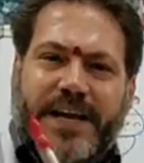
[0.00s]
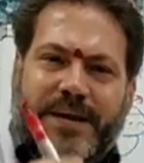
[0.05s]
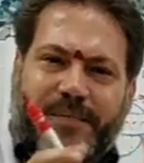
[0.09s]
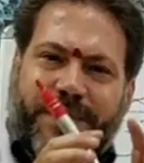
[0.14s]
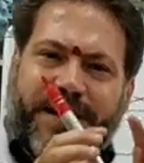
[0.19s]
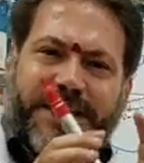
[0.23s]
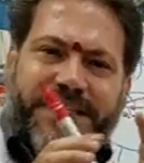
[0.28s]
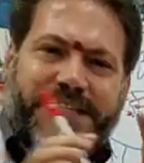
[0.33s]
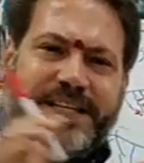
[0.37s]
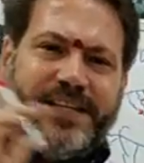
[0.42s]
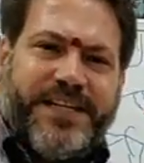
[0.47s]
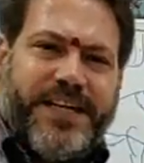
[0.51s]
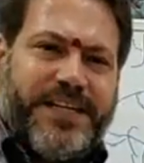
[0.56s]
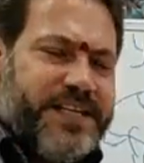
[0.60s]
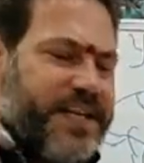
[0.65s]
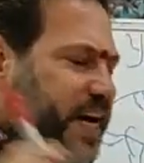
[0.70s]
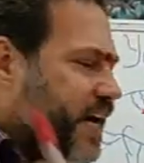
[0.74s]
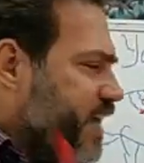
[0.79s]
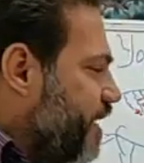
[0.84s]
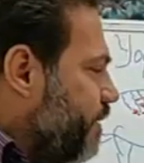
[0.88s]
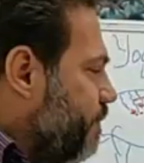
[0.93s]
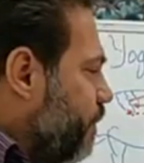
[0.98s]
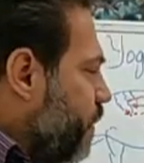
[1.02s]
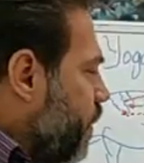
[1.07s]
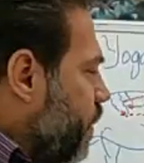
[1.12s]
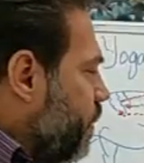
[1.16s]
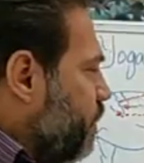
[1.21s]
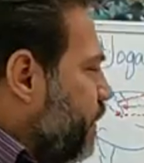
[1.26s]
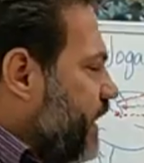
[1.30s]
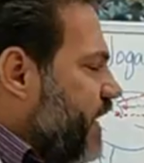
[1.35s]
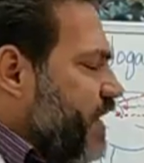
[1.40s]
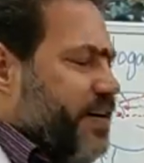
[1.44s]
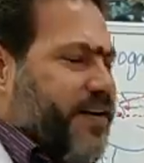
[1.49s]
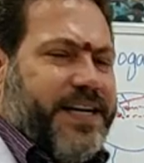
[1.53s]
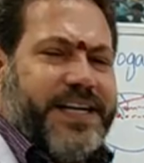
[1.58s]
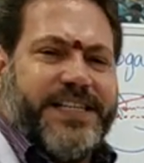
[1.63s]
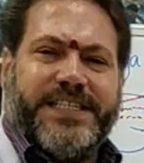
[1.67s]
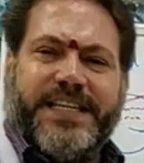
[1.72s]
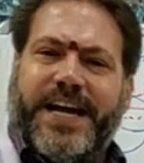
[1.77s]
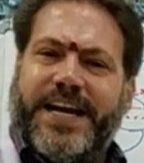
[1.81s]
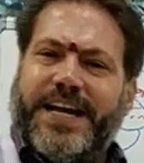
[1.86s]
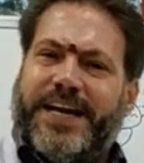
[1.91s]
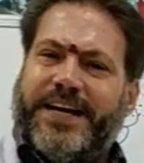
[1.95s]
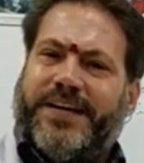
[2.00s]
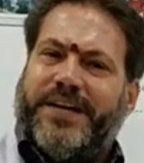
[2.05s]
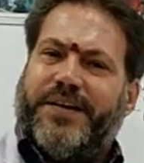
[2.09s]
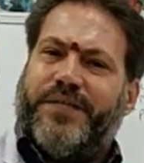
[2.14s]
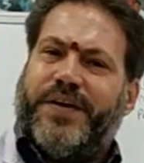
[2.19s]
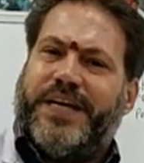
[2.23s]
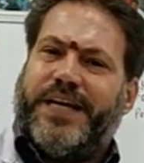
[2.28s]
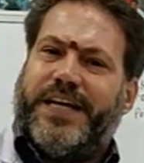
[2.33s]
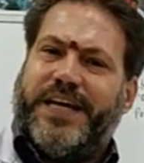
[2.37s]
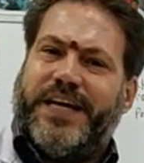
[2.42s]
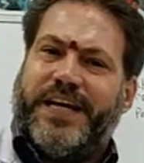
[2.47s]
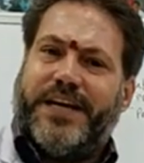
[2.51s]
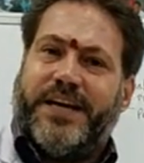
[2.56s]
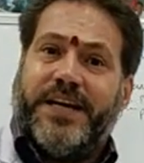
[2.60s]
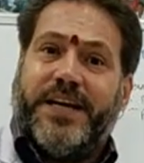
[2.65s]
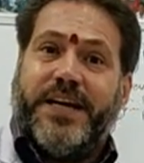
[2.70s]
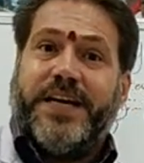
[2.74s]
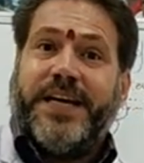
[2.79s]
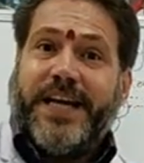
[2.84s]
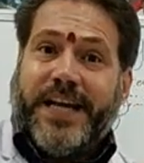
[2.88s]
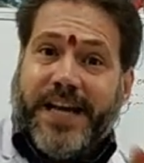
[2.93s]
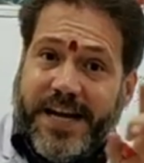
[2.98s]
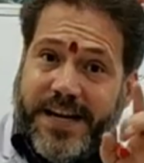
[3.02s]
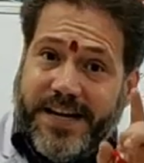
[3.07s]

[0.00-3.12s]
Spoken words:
Imagine the type of interconnectivity,